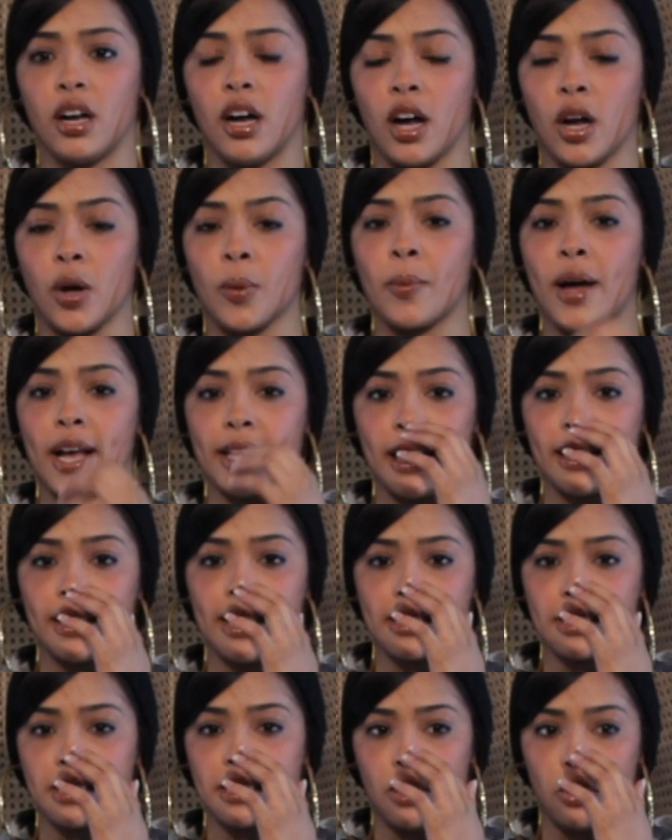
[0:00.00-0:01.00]
I think
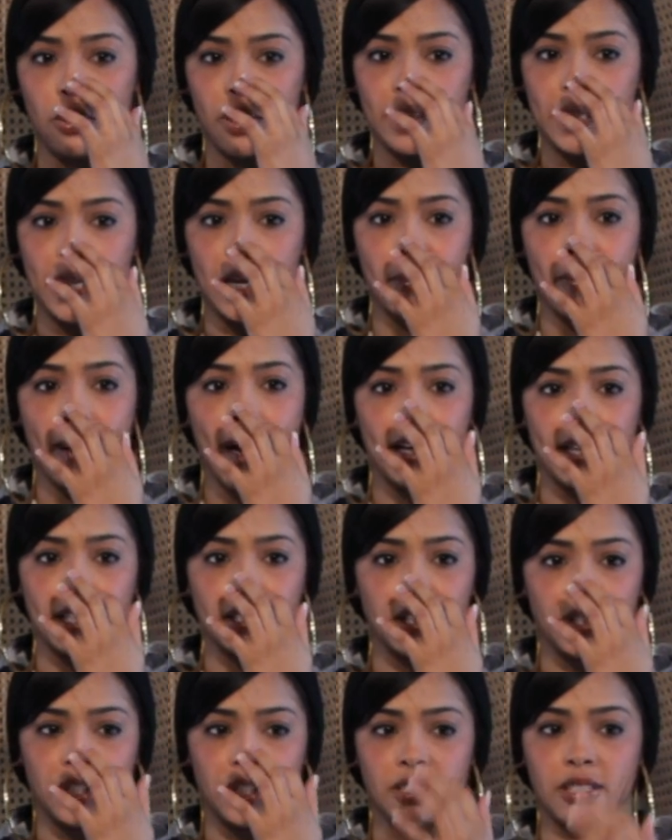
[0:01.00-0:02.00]
that's the only thing about it.
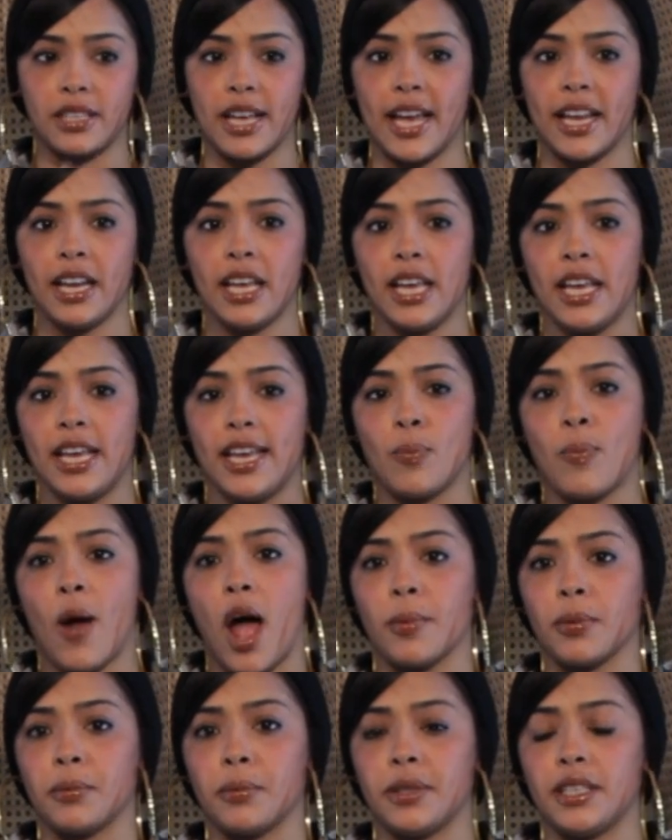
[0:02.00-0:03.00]
It's just that
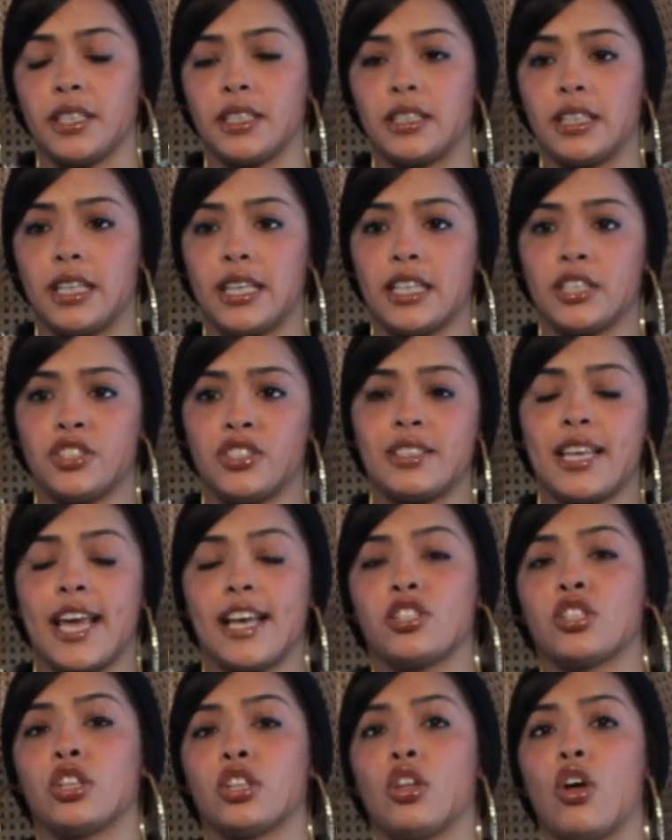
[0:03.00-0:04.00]
it just
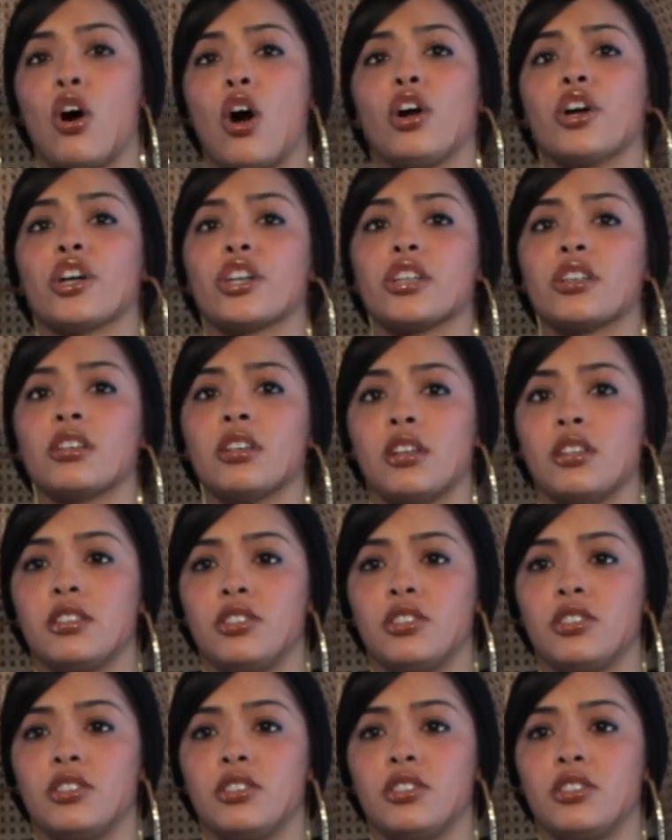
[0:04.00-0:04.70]
takes longer